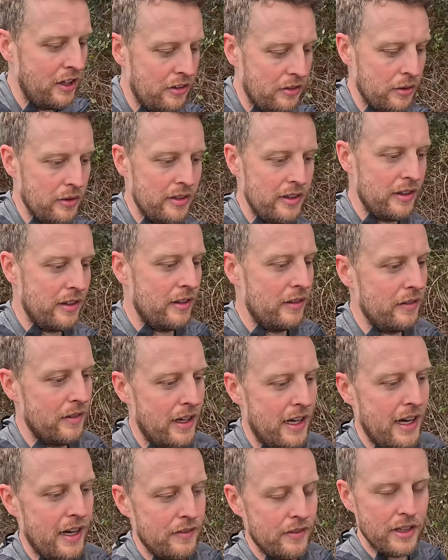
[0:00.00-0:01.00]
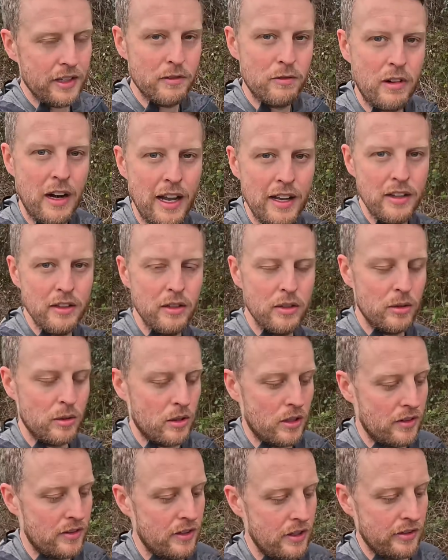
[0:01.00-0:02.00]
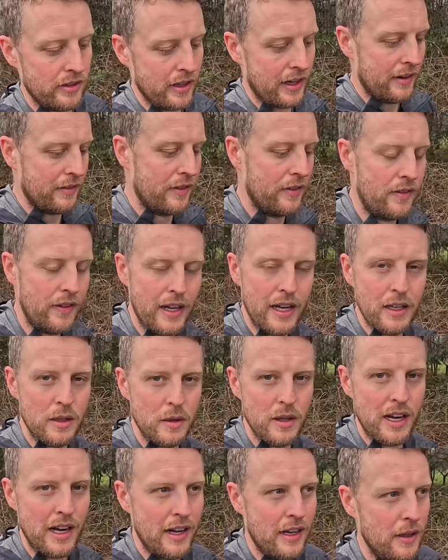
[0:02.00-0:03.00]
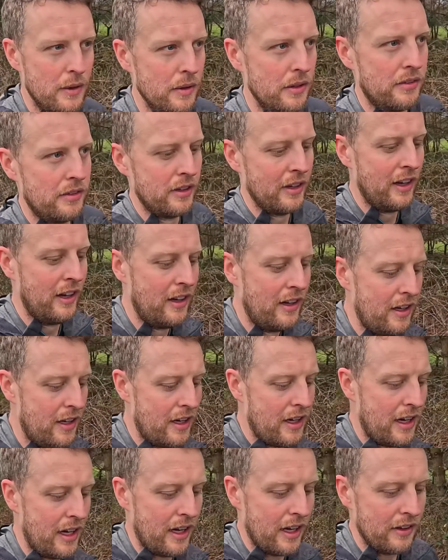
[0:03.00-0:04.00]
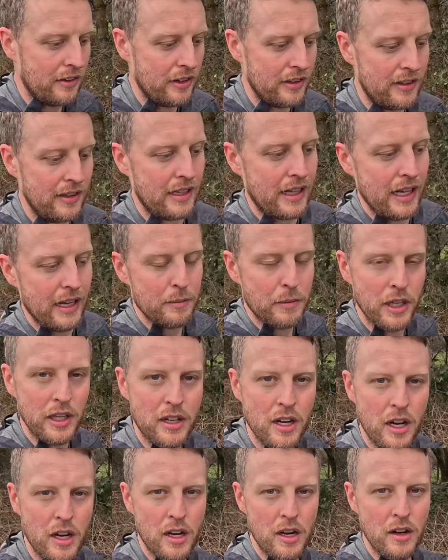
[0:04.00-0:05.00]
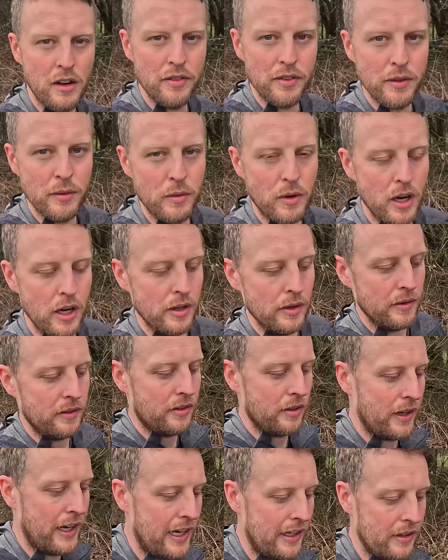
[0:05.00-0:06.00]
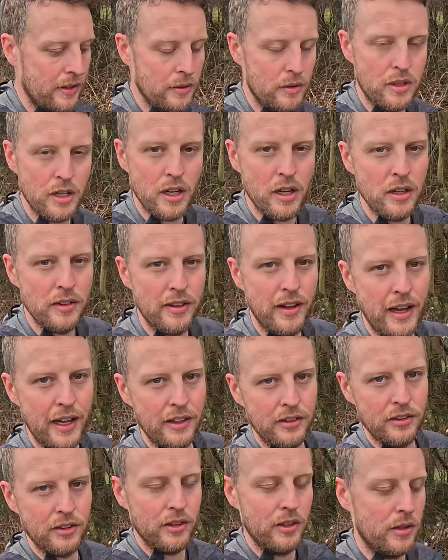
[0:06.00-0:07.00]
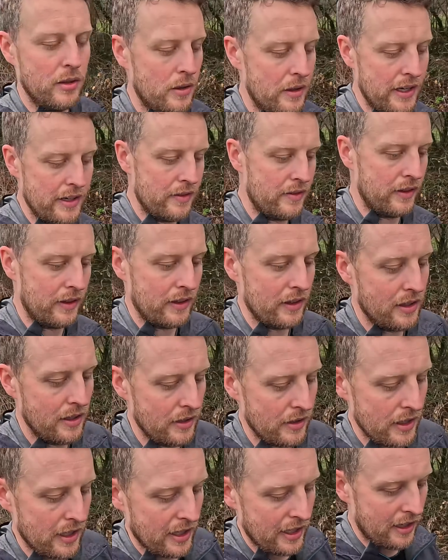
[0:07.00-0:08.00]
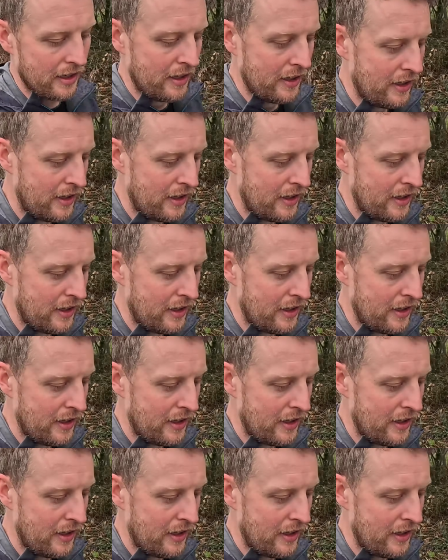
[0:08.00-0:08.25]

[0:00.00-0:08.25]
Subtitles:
So I didn't have any rent, or I don't have a flat or a house, and I declared my car off the road, so I had no car tax or anything like that.